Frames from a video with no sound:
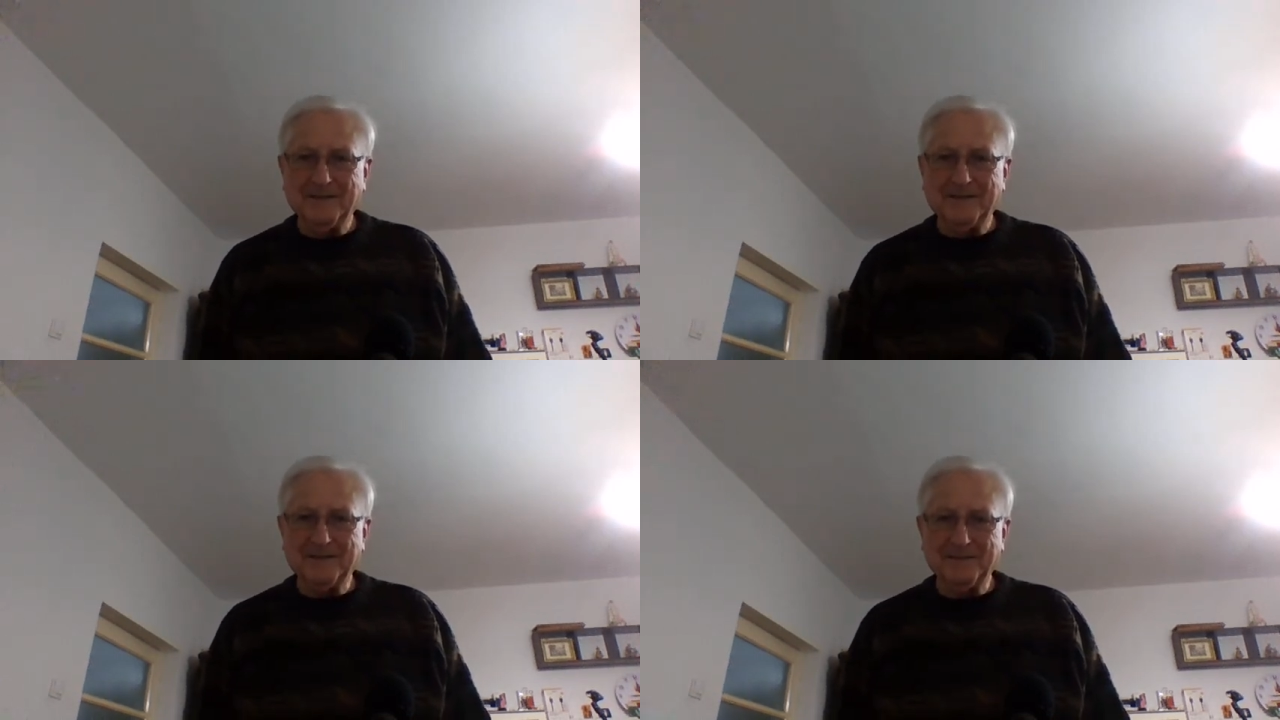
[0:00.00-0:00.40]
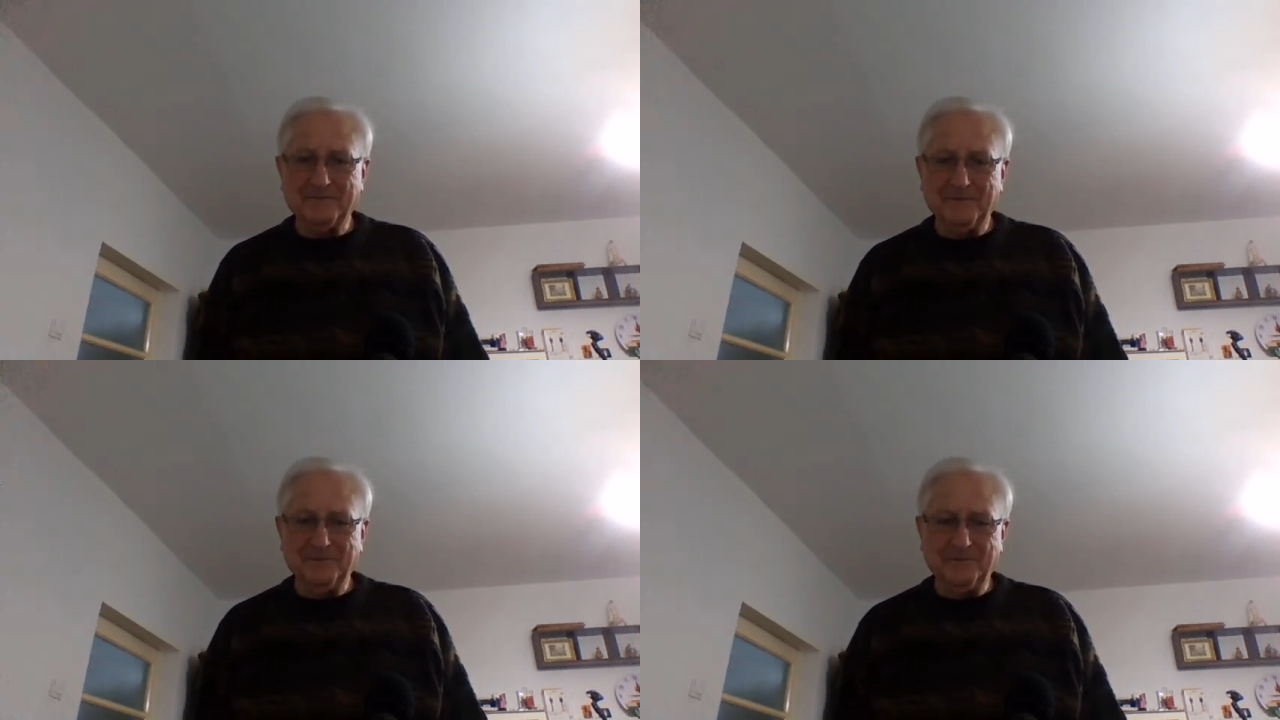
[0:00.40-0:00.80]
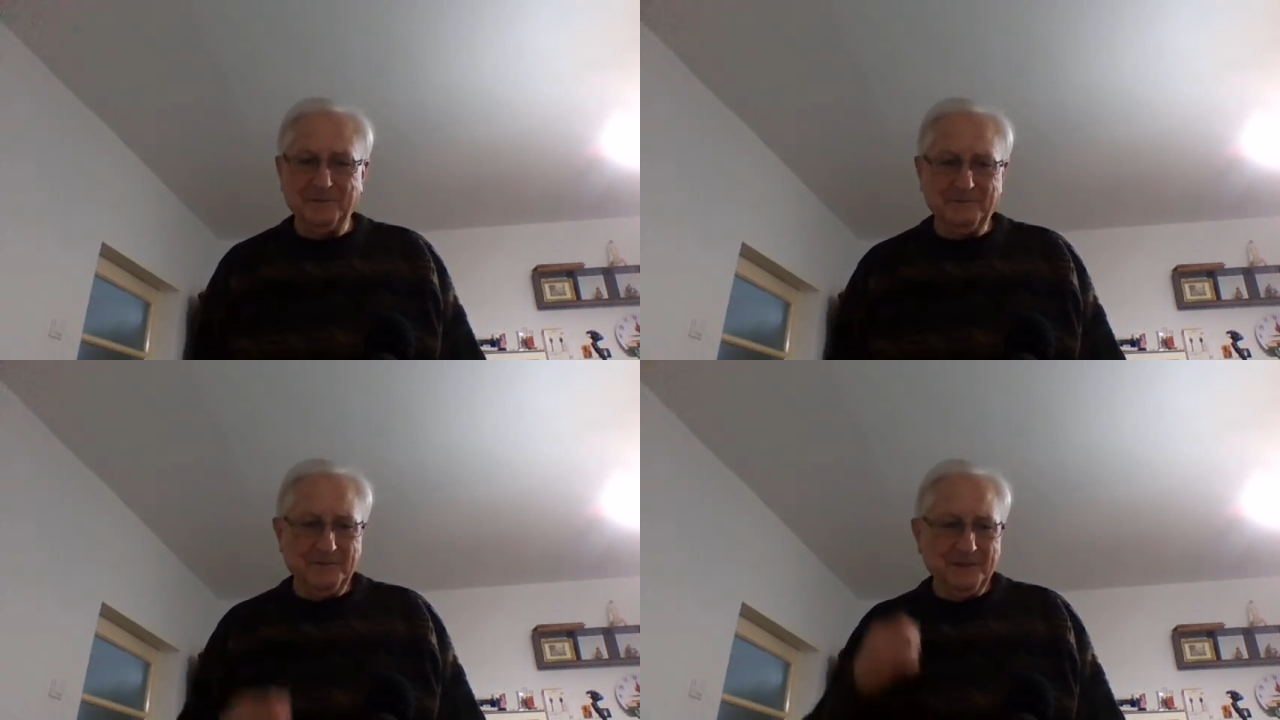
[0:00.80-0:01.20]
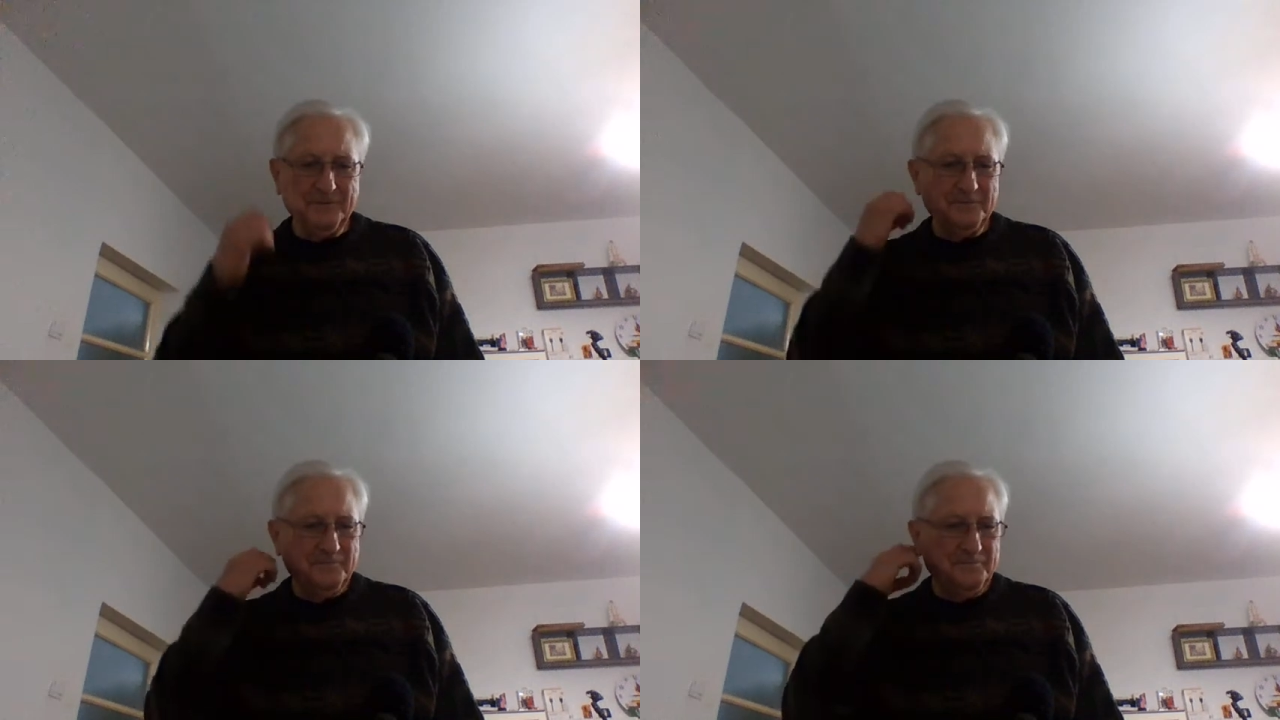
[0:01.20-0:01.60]
Some of you people
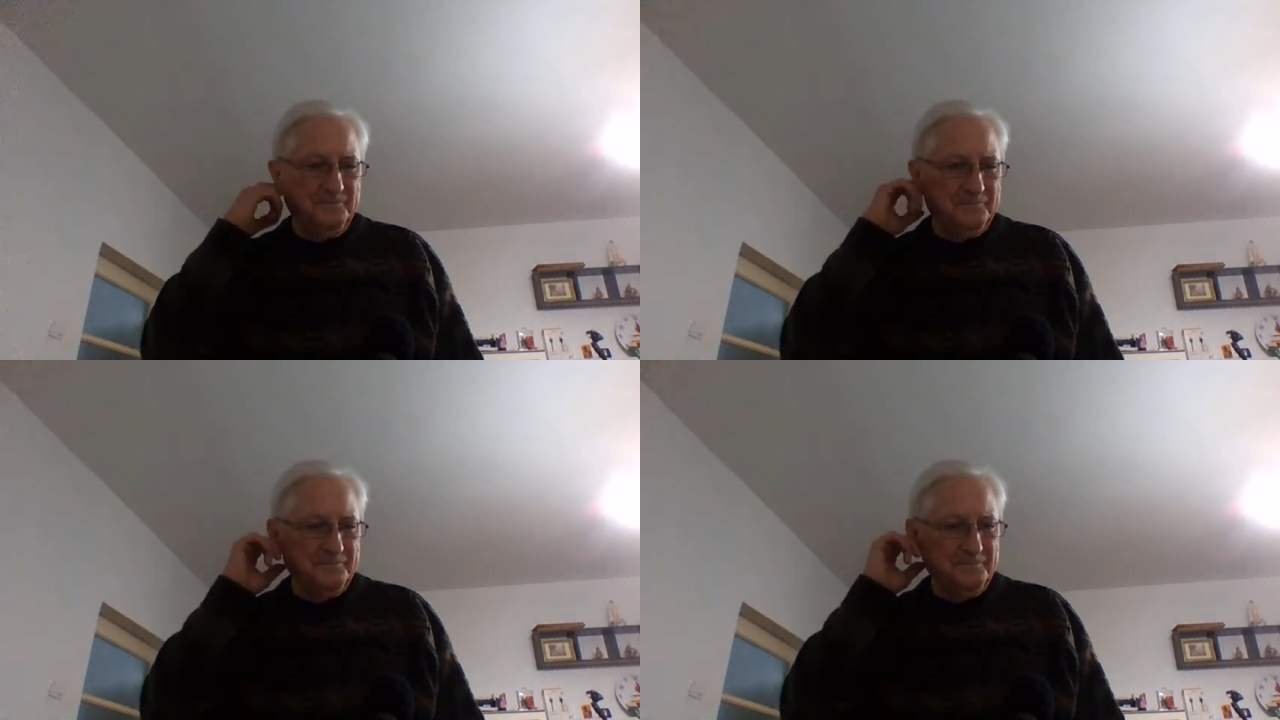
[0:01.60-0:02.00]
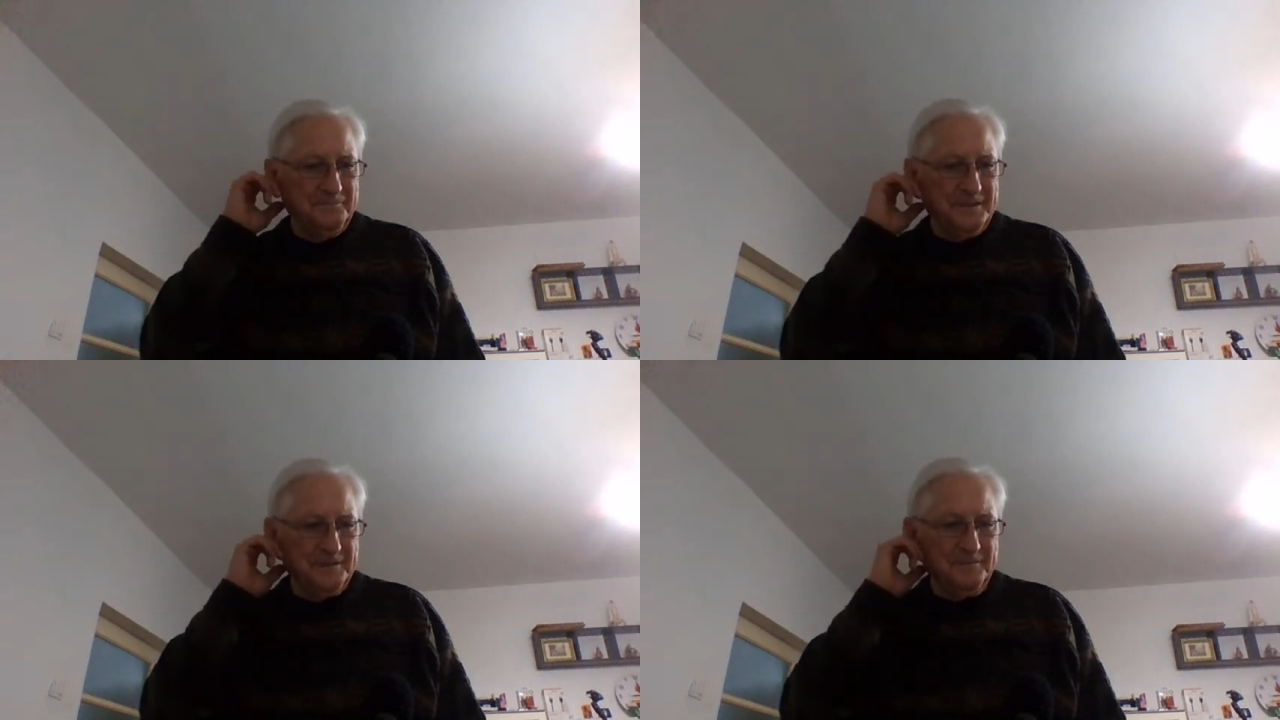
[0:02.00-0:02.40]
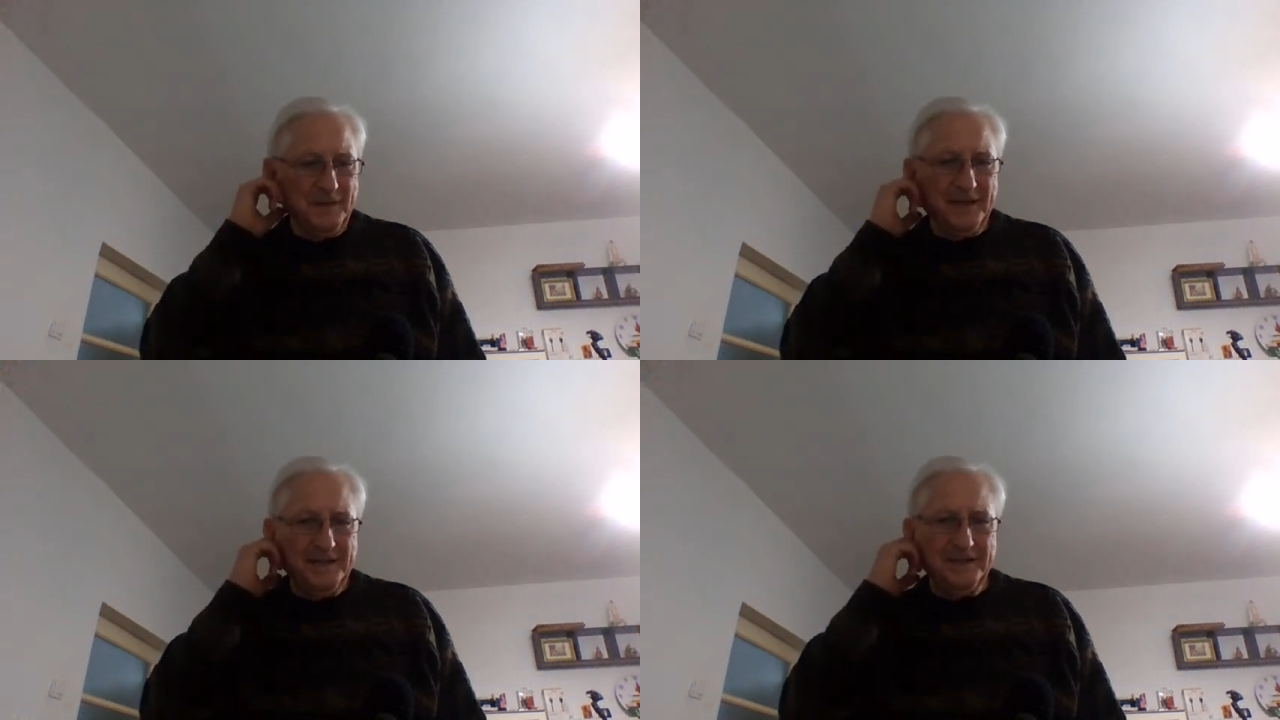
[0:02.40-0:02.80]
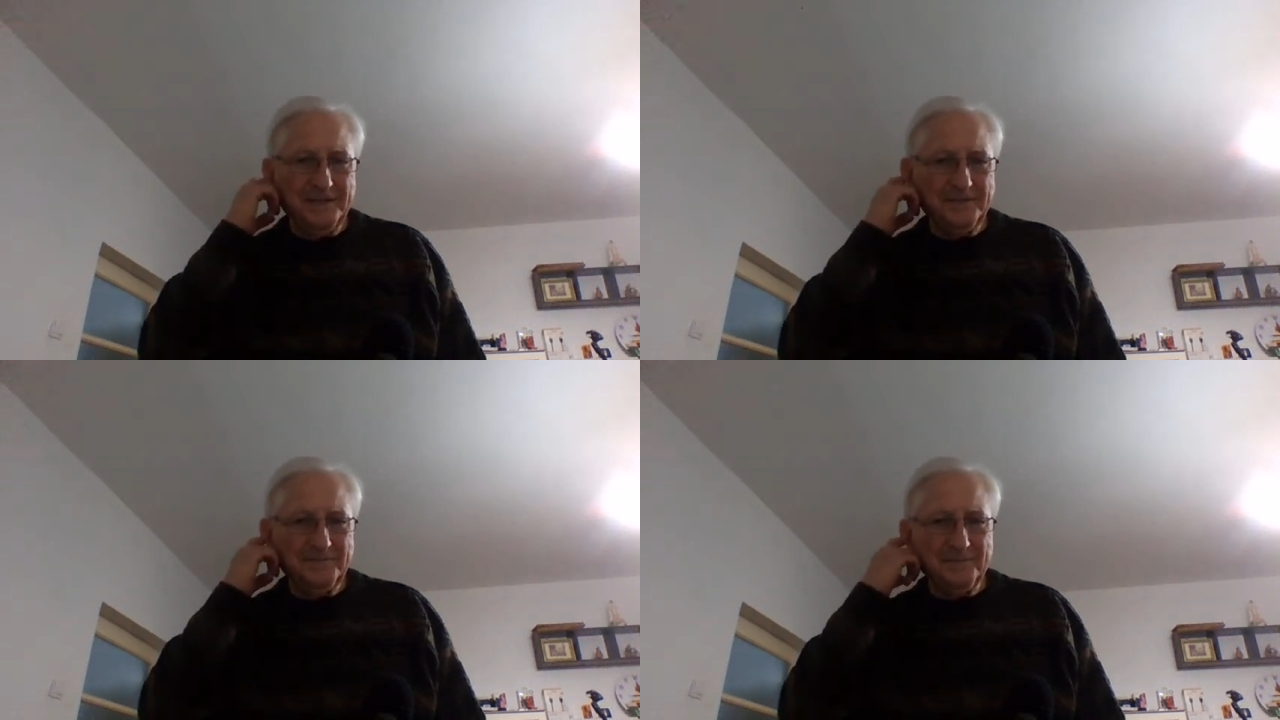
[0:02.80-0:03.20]
know, it's my age,